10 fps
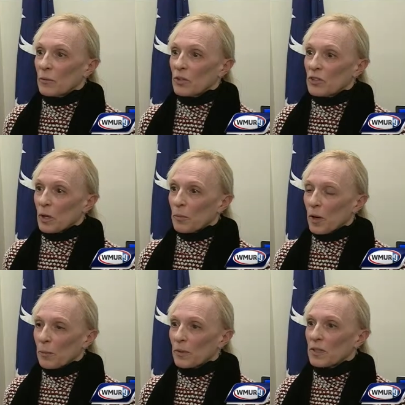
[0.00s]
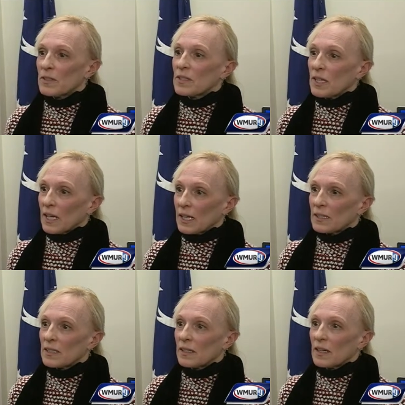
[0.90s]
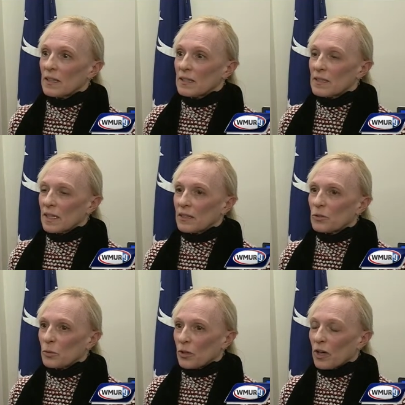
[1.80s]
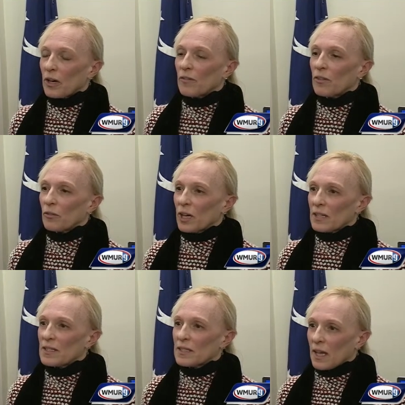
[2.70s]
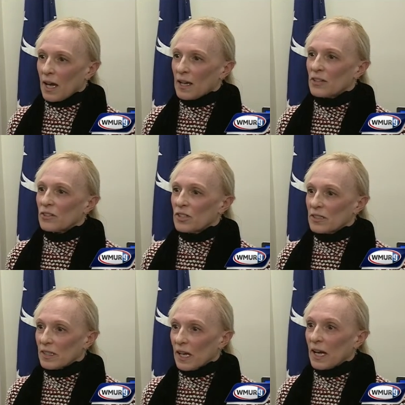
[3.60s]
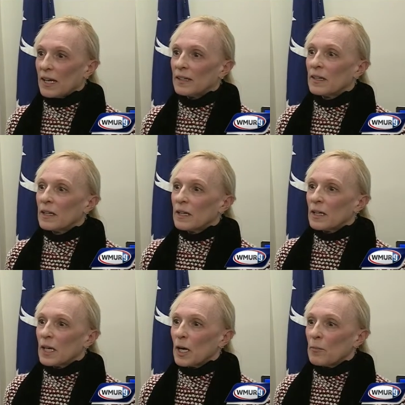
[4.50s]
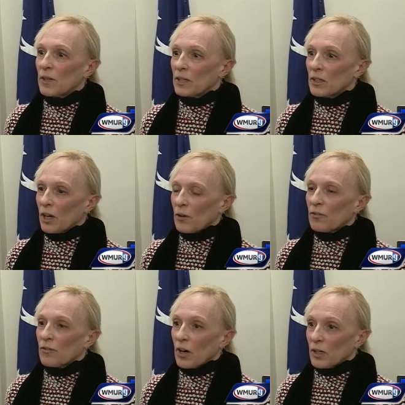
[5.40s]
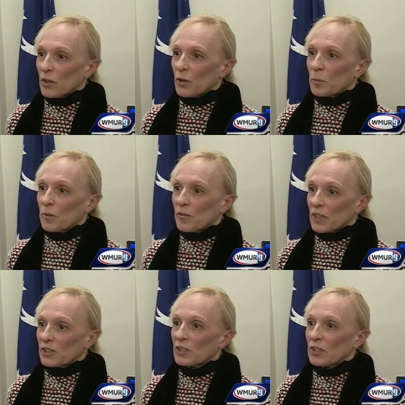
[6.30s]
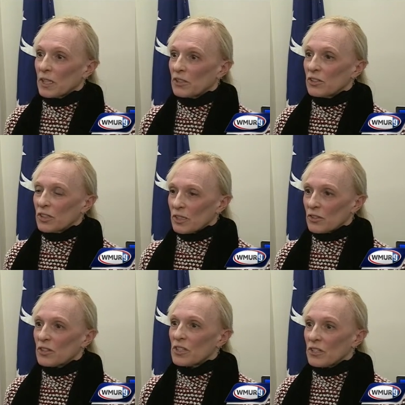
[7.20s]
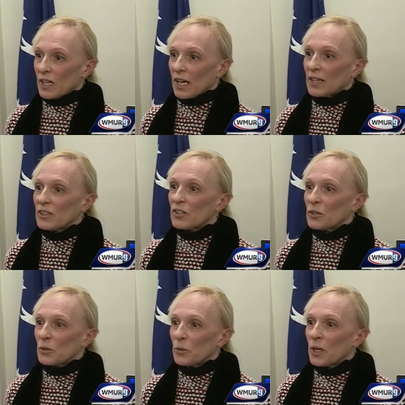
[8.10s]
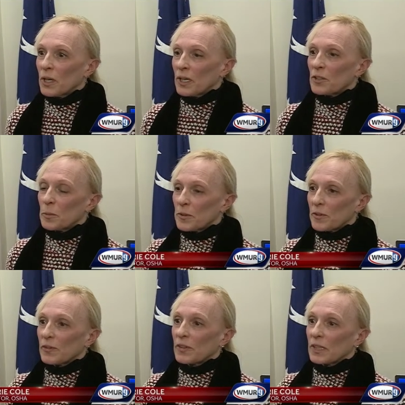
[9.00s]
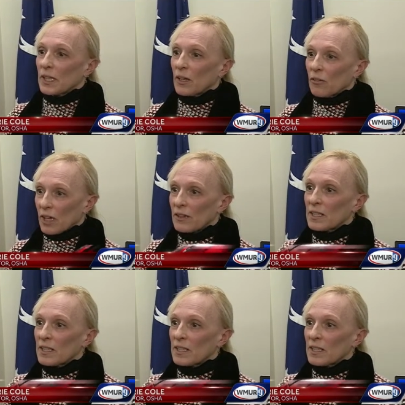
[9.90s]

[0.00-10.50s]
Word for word: was not properly staked, uh, the stakes were not of the right size, design, um, they did not follow the professional engineering engineers designed to specifically erect the